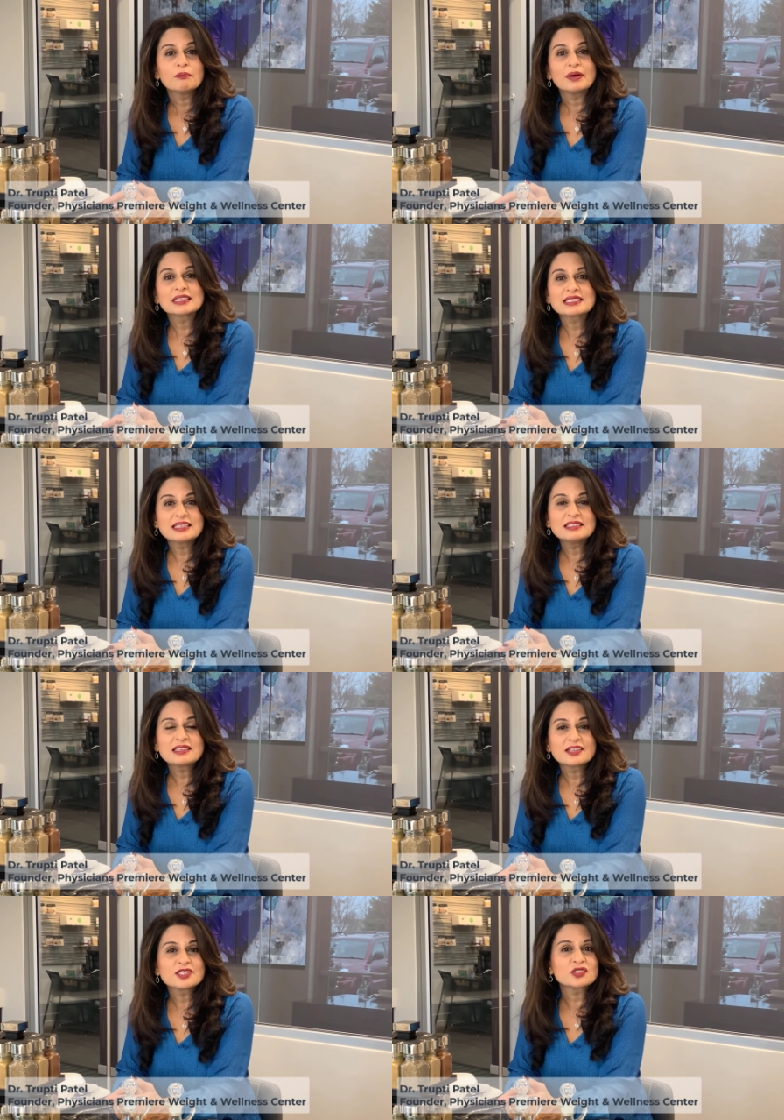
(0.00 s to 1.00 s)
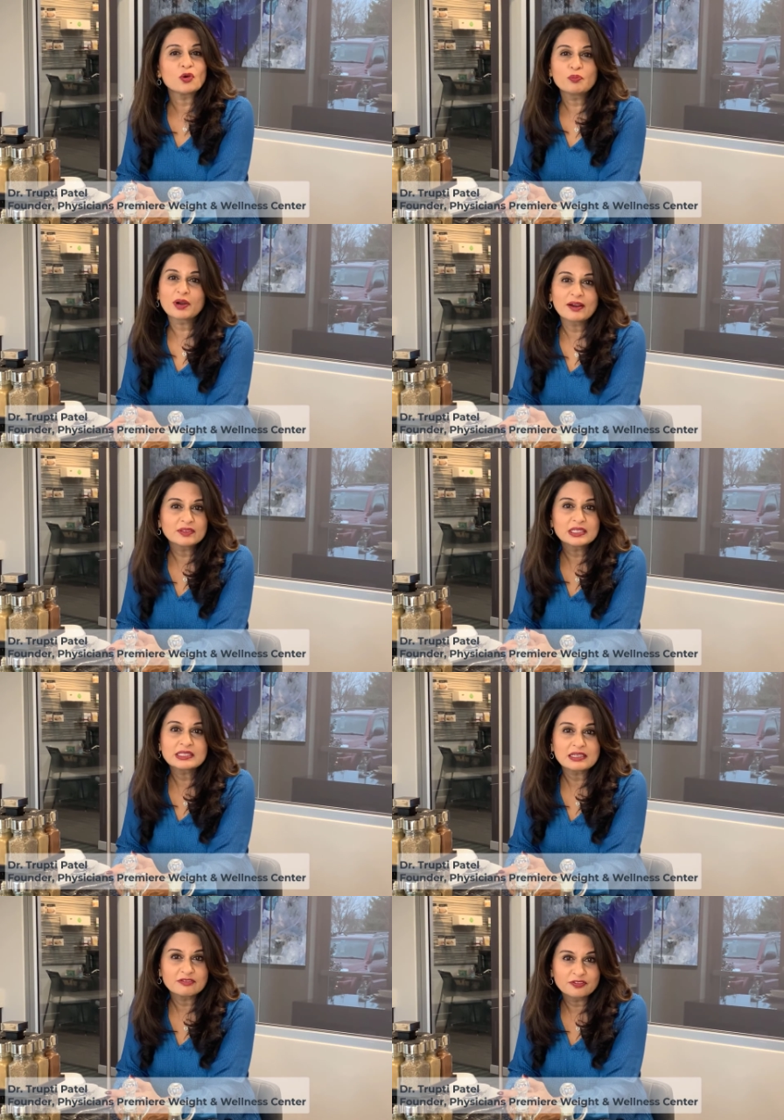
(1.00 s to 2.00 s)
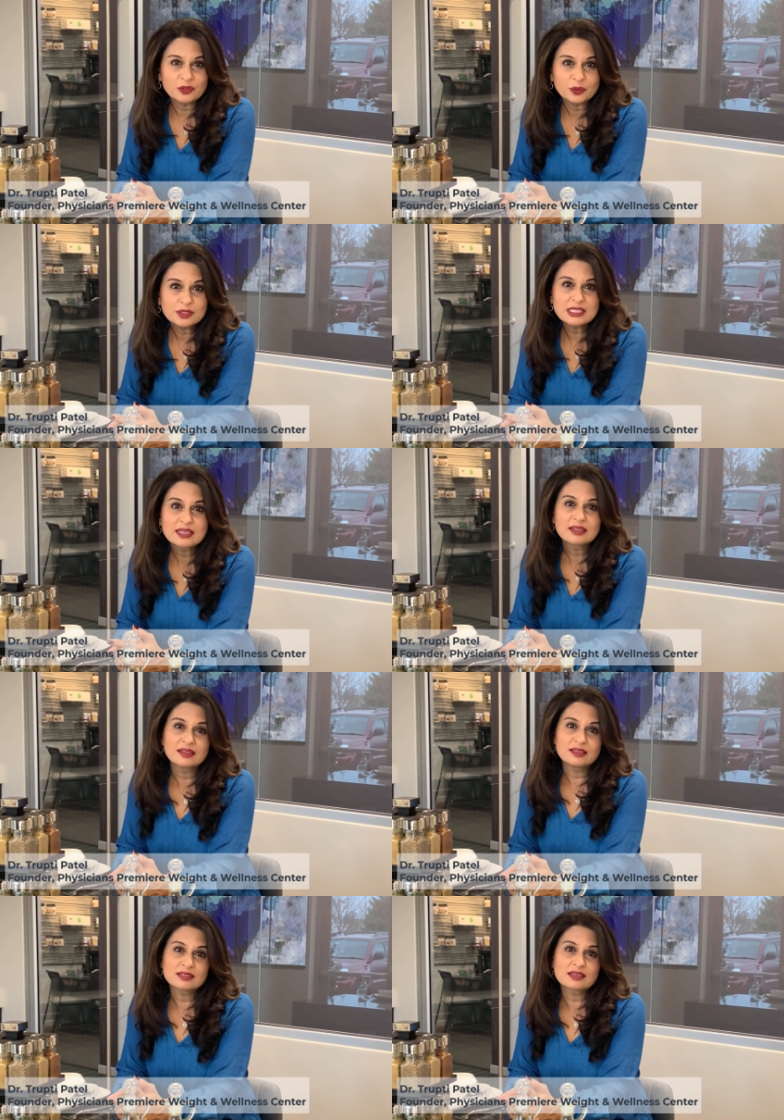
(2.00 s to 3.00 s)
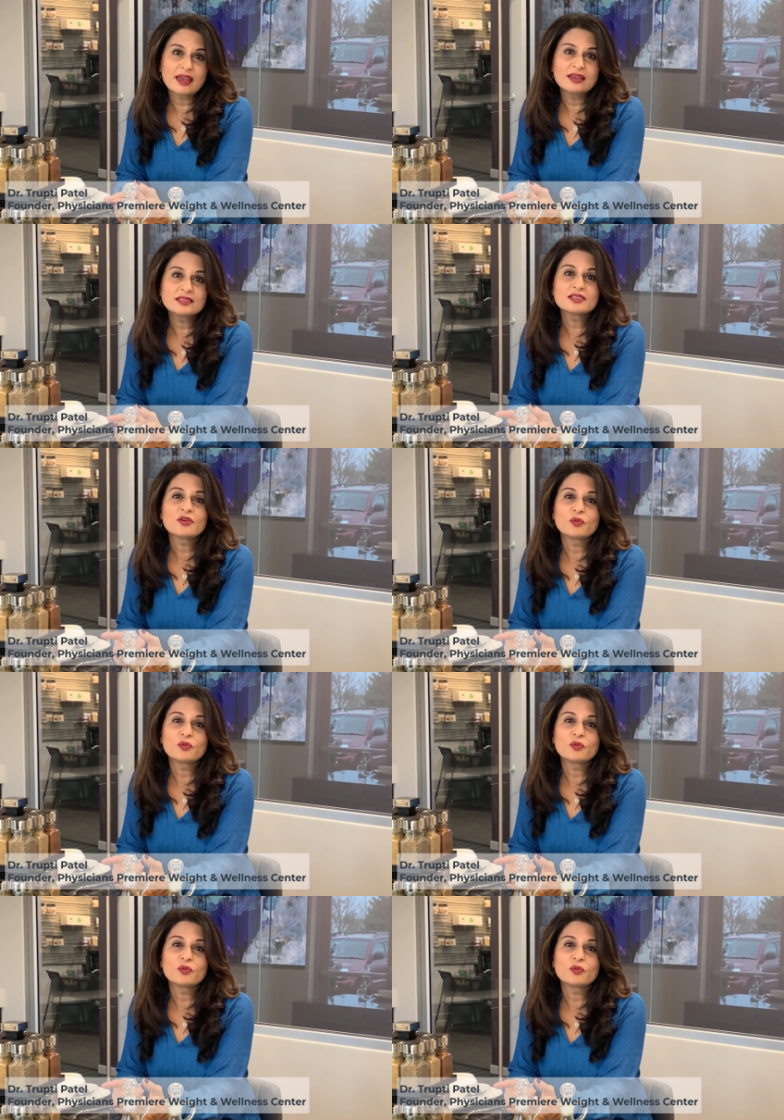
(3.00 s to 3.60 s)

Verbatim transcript: But since it is so prevalent in foods these days,